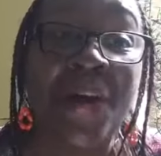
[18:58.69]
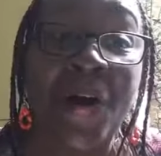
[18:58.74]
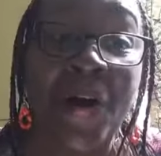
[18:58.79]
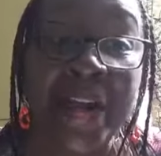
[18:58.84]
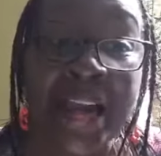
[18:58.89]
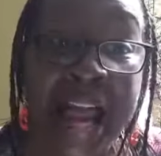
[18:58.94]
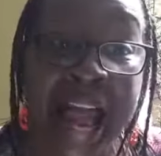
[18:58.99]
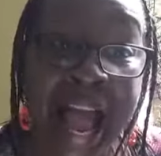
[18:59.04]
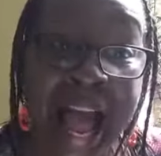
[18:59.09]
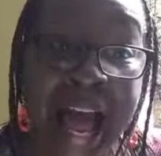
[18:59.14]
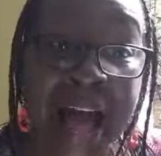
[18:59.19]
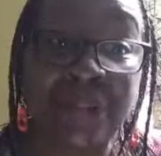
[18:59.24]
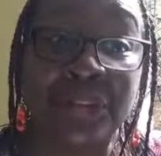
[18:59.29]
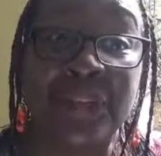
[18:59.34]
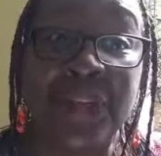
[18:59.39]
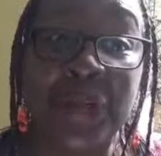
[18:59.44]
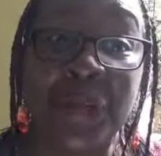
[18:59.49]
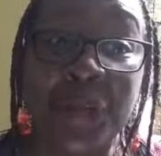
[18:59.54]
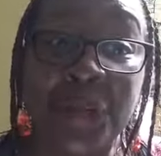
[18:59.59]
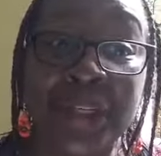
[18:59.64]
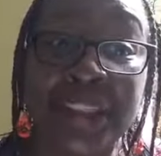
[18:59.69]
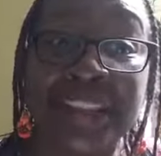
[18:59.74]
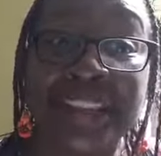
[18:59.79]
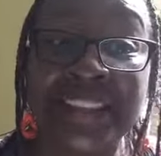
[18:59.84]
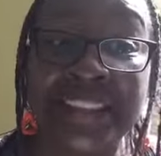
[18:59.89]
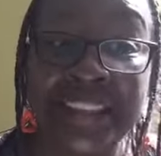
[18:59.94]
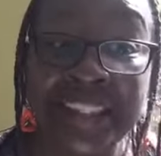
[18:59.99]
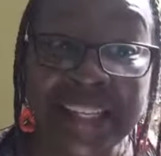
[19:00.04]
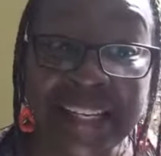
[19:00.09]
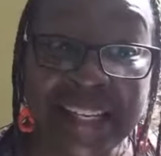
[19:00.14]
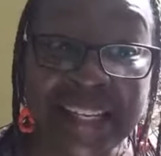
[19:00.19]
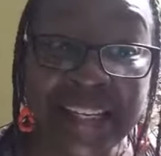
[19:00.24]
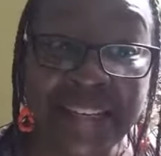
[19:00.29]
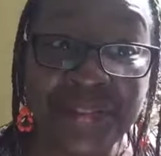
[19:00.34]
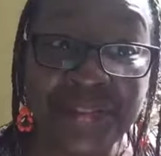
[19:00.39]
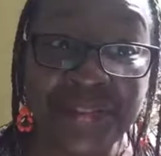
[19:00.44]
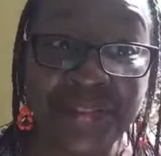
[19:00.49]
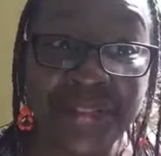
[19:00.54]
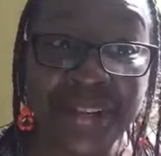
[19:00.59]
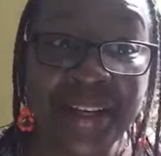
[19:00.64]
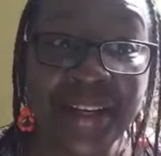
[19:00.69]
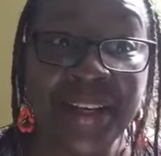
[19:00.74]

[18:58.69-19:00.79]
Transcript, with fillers: on how they're going to live.